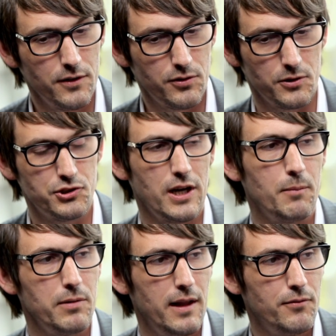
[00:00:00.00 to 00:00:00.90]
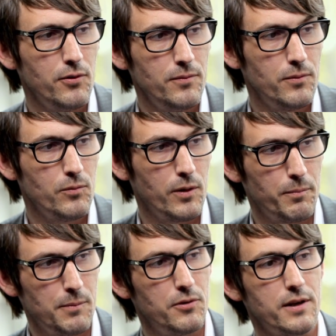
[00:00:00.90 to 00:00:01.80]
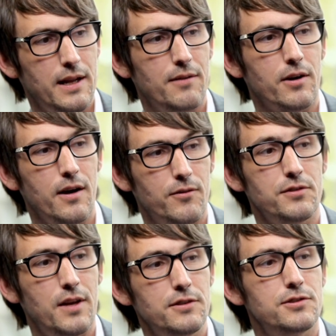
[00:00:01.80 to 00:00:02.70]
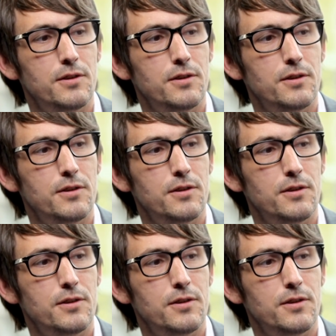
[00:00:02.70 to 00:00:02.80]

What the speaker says: to a shop level where people can have a conversation